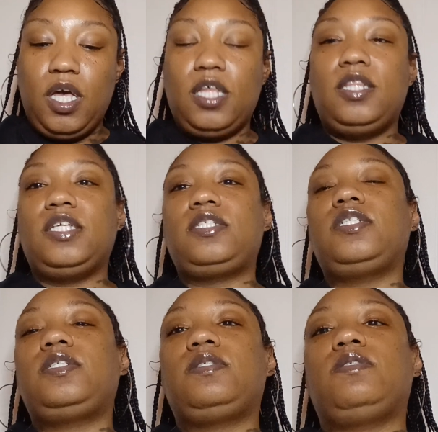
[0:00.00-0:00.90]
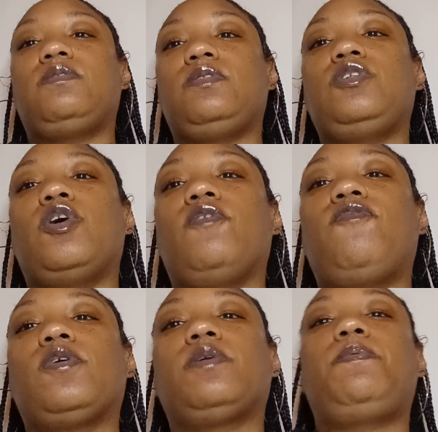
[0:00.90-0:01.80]
And this is, you know,
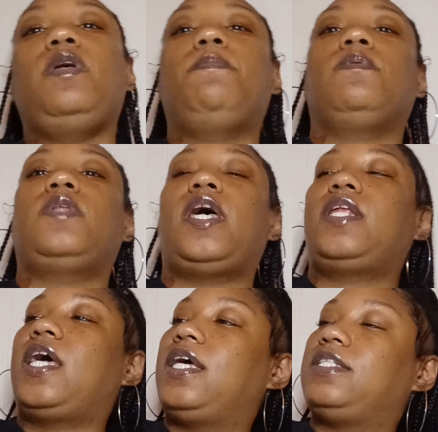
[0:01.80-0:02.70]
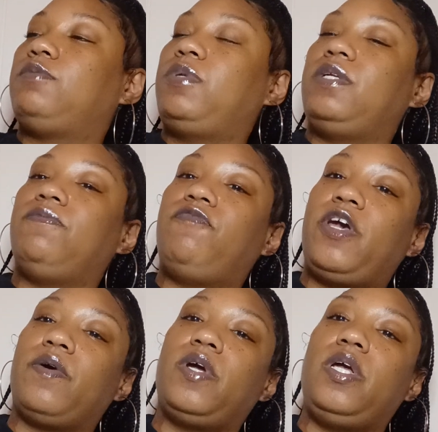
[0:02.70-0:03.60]
for the people that has been
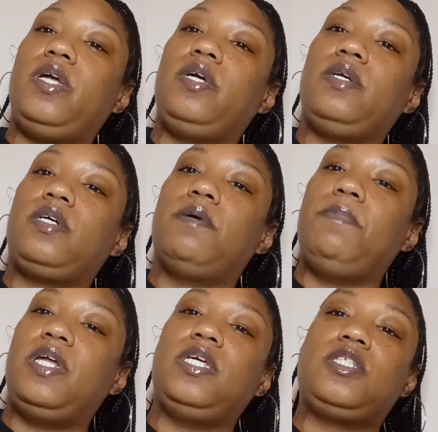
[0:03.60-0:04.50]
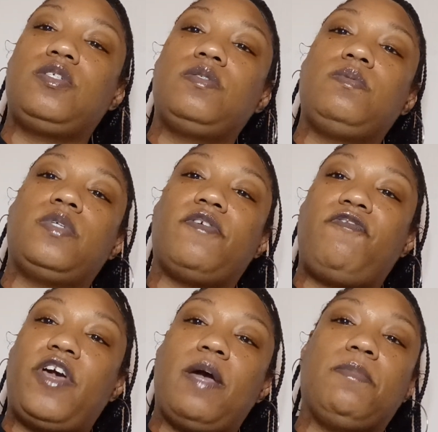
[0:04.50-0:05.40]
very committing to their
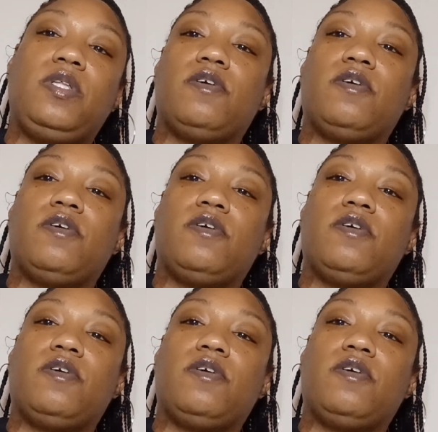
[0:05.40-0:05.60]
family,